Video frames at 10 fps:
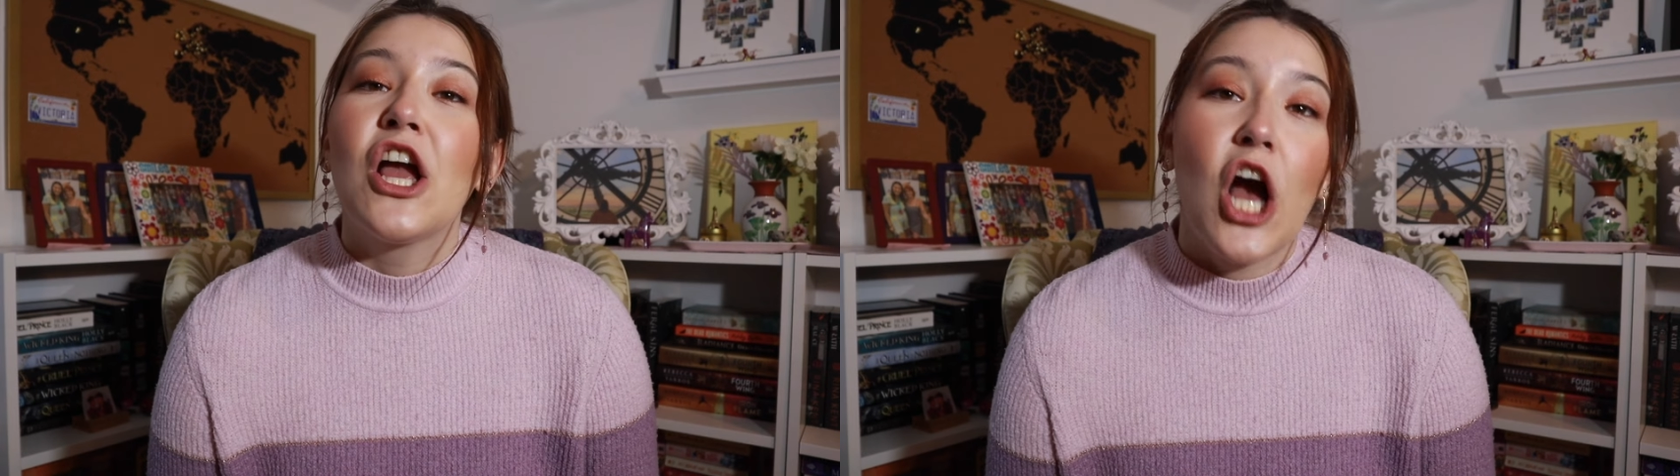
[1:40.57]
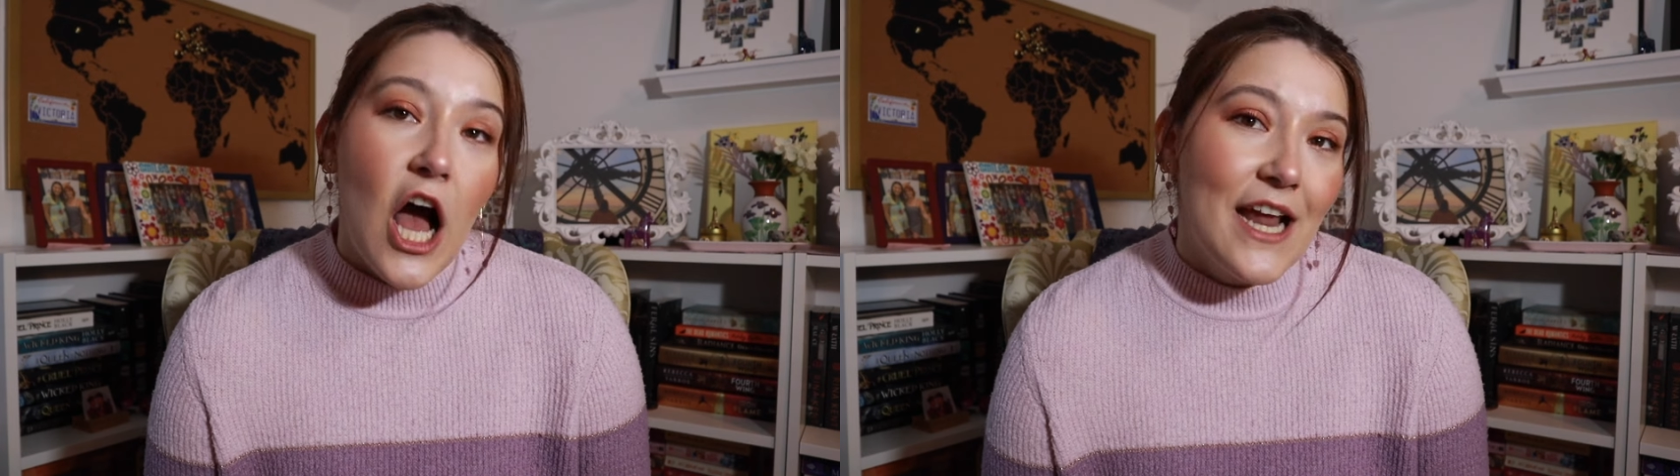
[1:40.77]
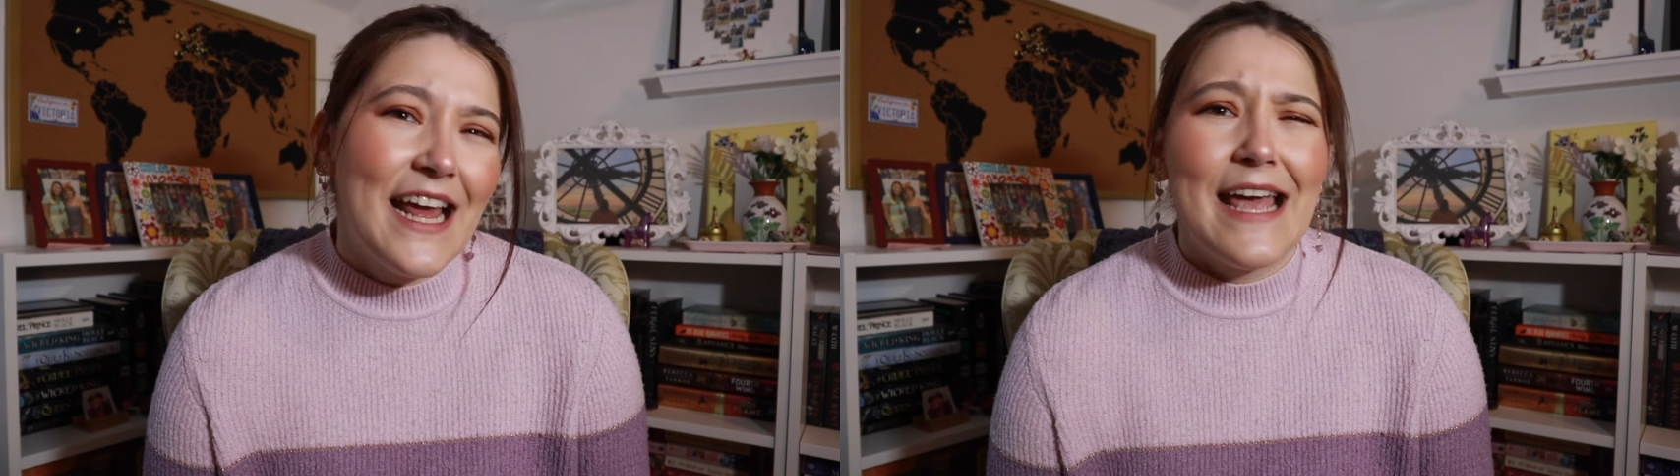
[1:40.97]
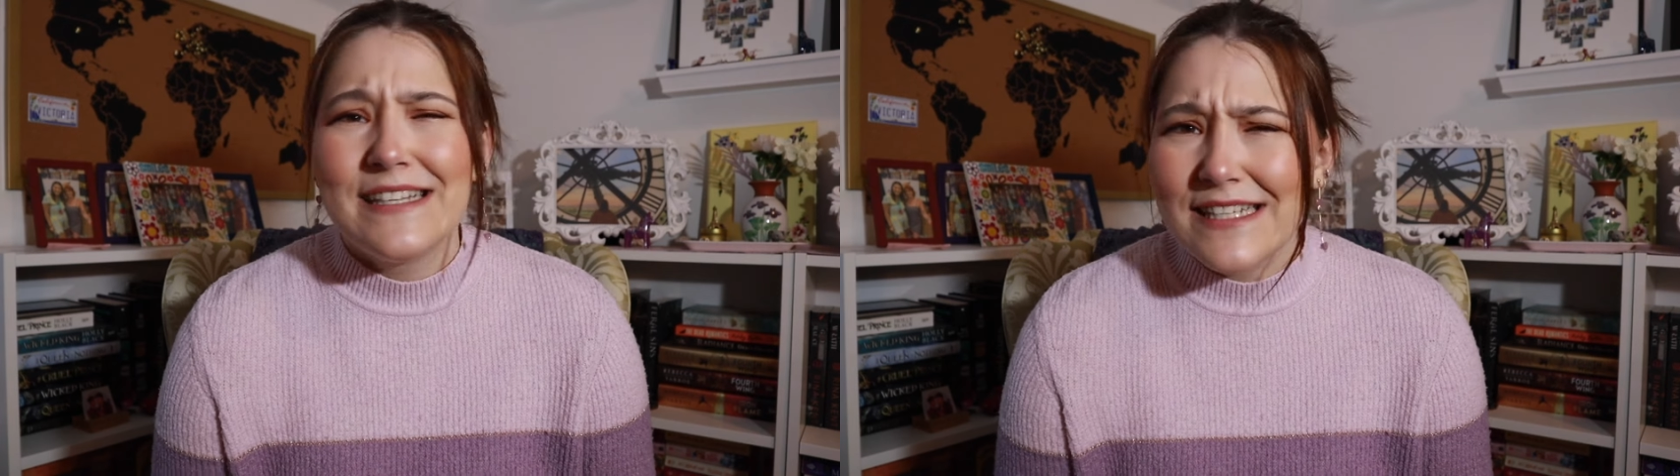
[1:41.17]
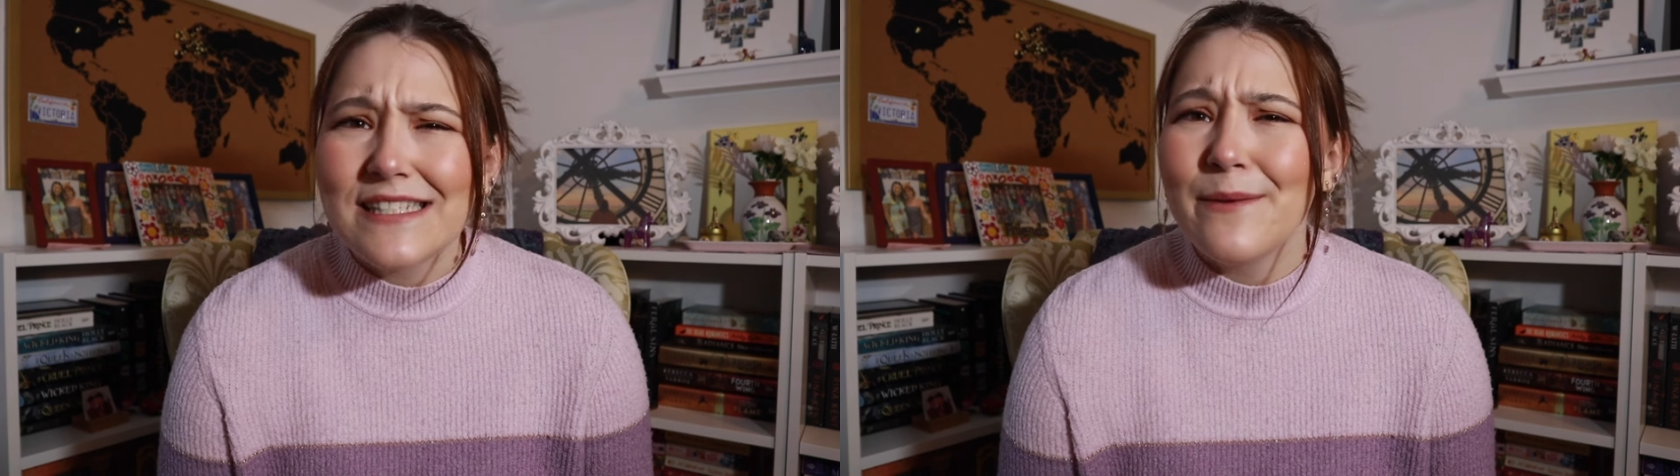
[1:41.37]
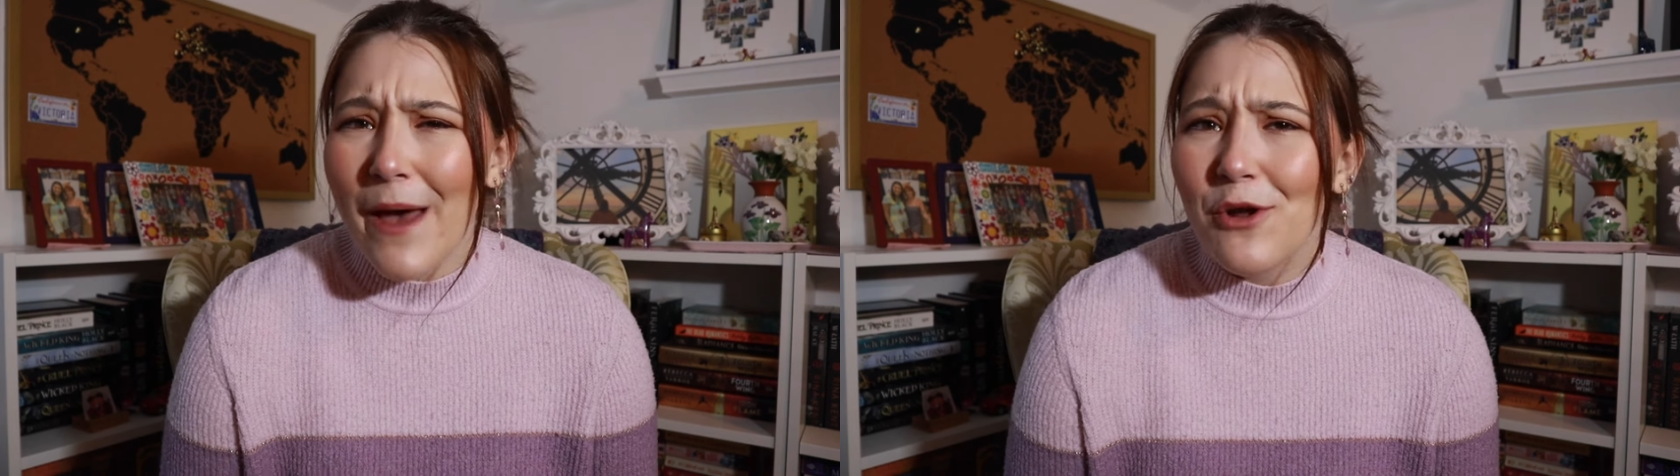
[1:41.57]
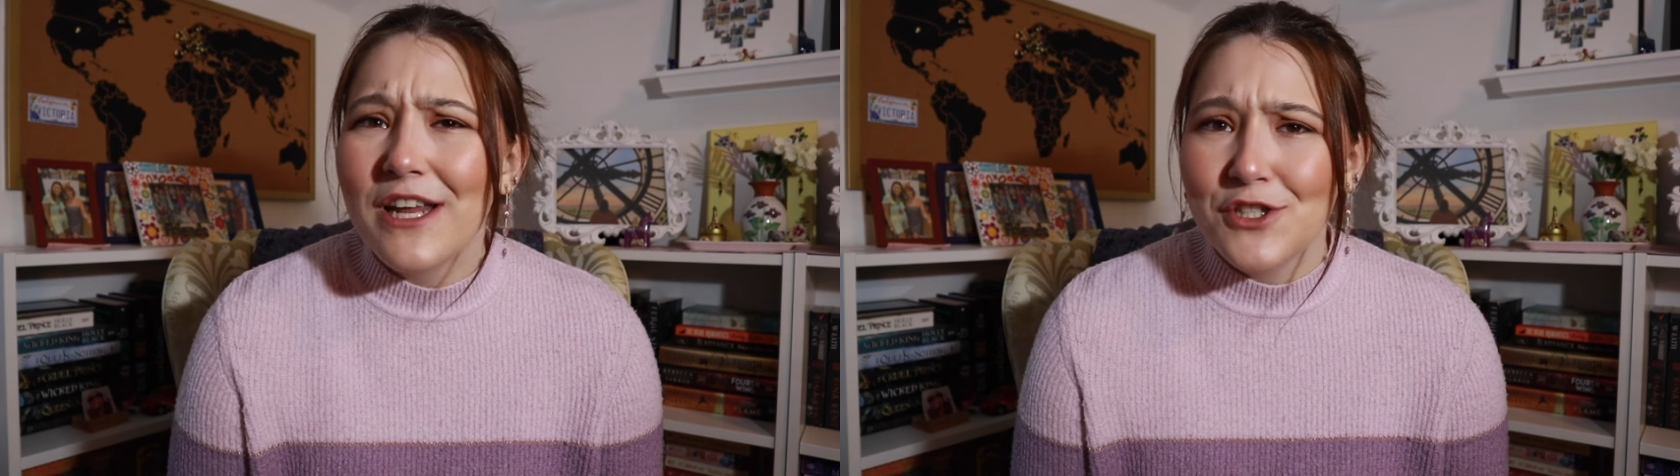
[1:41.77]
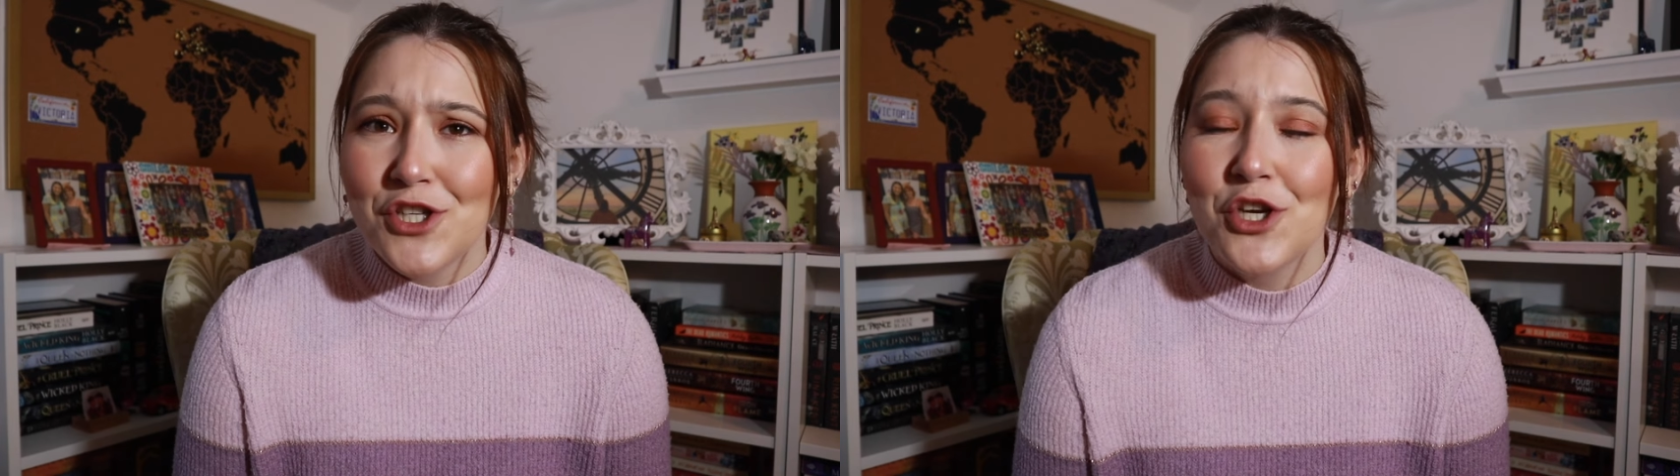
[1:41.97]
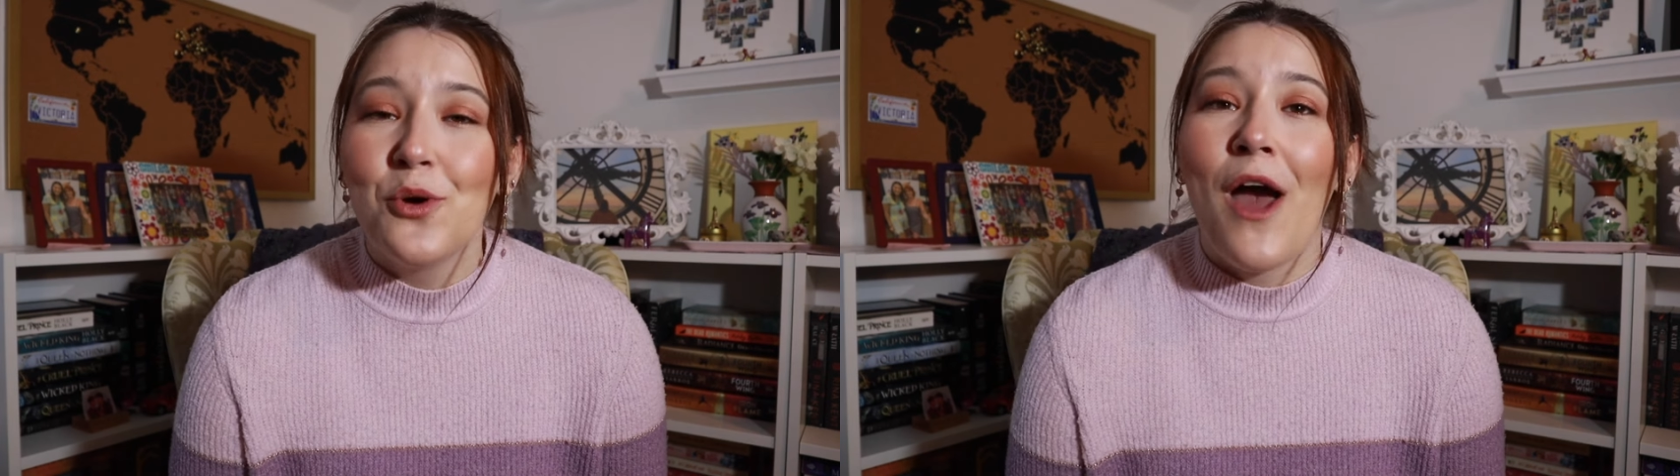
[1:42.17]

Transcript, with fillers: got a decent amount into,